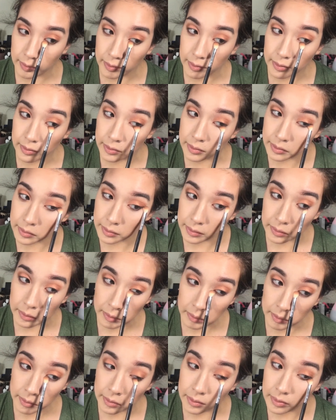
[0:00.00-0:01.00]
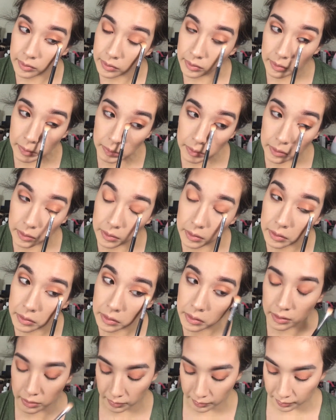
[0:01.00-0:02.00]
Be patient with this.
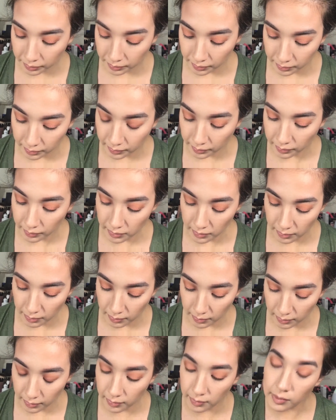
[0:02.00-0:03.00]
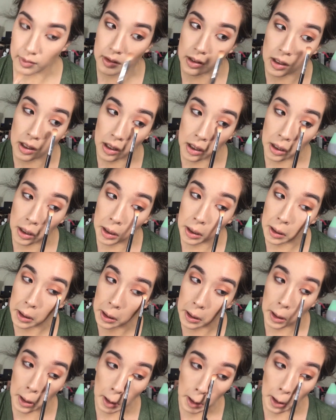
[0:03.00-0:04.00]
I feel like people really give up
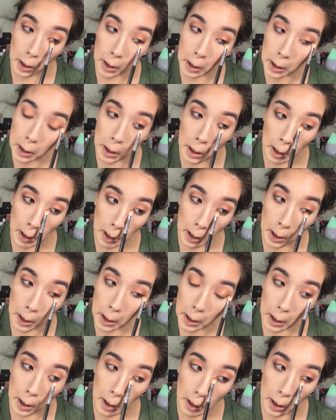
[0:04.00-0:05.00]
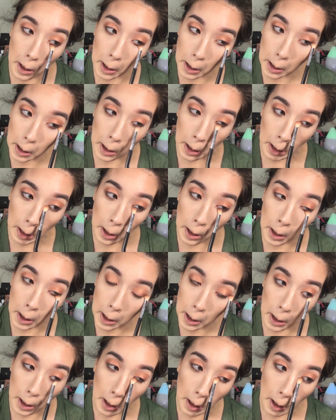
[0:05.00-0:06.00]
on their lower lash lines when it can
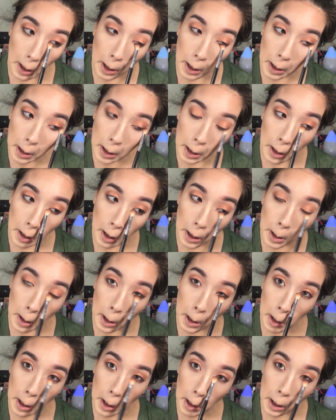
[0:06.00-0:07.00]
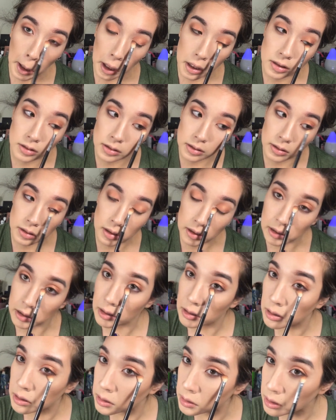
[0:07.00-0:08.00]
really make the look. It
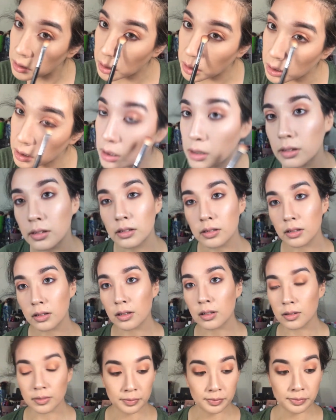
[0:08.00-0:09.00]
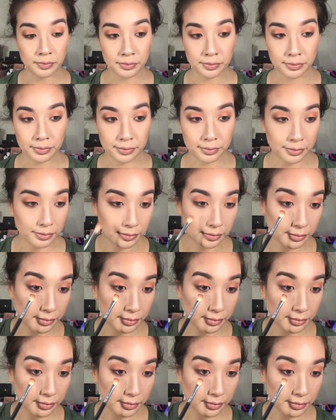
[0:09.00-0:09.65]
really ties everything together.